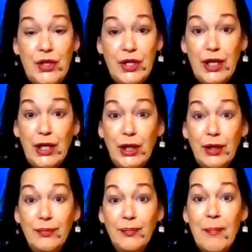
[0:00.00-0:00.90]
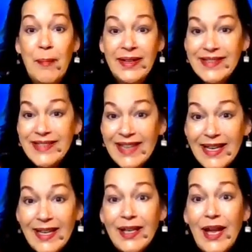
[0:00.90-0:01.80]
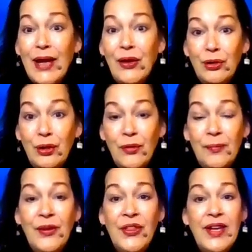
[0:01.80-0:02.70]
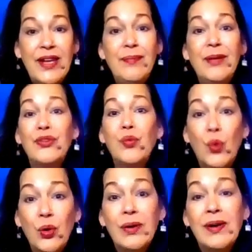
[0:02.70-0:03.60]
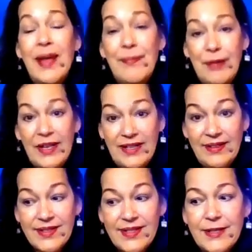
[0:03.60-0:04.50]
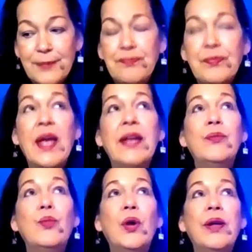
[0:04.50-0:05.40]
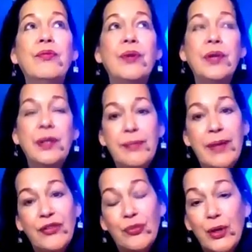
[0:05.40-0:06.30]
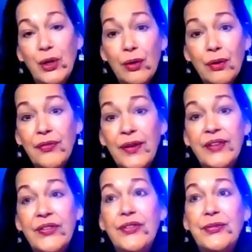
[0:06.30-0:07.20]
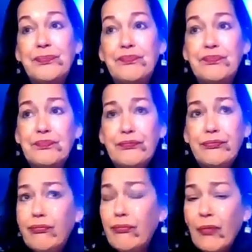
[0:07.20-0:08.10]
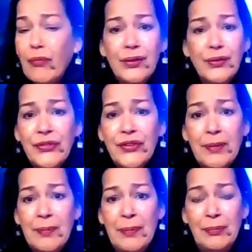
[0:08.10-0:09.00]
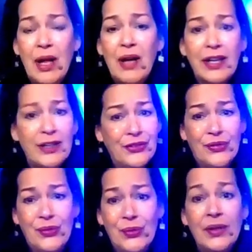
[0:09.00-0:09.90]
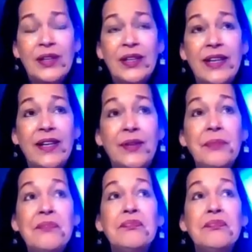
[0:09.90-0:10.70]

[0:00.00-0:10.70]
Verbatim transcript: The mundane and global theme, it's war and peace. And what really makes me nervous, and you'll see in my blog historically,